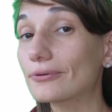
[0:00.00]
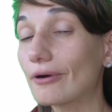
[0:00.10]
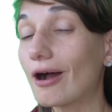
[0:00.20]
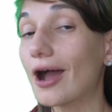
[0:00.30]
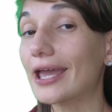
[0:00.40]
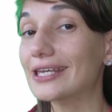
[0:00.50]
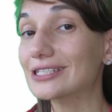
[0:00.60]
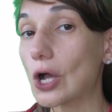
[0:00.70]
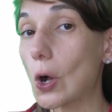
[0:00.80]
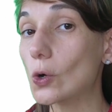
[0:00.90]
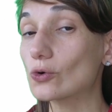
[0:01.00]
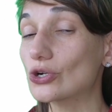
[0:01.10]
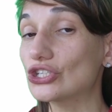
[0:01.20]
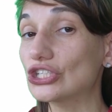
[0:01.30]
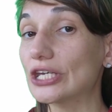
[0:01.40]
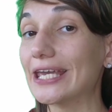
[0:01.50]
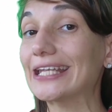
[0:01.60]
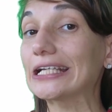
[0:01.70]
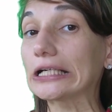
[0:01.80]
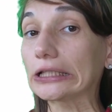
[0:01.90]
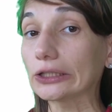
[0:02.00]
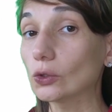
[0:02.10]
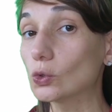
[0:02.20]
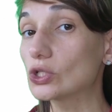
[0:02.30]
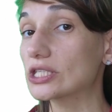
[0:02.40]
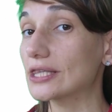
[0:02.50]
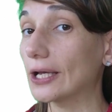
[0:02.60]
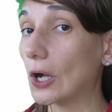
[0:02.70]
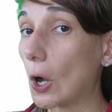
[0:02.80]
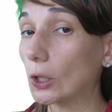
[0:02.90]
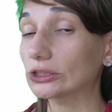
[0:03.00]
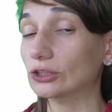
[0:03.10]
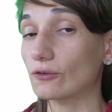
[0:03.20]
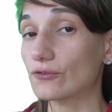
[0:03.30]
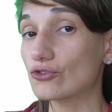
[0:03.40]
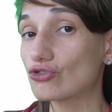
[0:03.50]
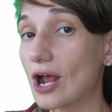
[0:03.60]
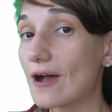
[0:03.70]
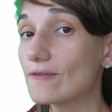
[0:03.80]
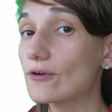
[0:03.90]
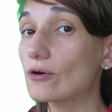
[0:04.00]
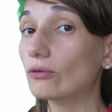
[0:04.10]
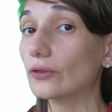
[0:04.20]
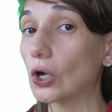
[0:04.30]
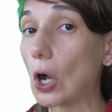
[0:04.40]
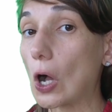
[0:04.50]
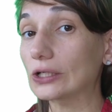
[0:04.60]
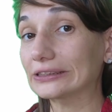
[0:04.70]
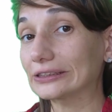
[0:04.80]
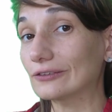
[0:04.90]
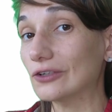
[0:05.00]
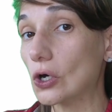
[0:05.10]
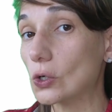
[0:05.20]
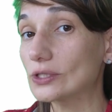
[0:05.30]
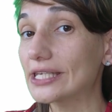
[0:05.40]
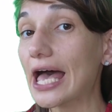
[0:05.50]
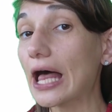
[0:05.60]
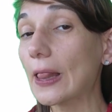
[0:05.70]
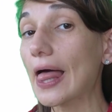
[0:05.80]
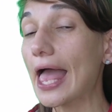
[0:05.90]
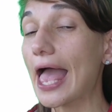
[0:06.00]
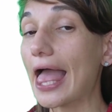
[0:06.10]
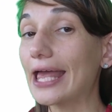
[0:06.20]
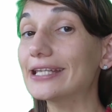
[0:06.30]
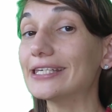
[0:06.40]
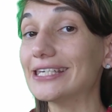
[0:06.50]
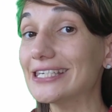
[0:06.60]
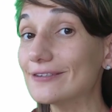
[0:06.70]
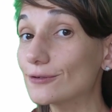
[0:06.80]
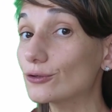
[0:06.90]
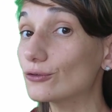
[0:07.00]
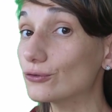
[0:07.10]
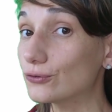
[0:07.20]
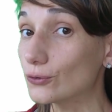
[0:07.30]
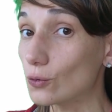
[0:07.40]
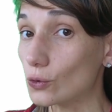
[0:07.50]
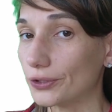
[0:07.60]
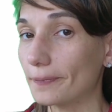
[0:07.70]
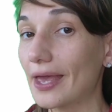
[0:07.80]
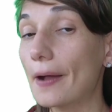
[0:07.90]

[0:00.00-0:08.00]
price already includes the cost of travel, the cost of hotel, and even food.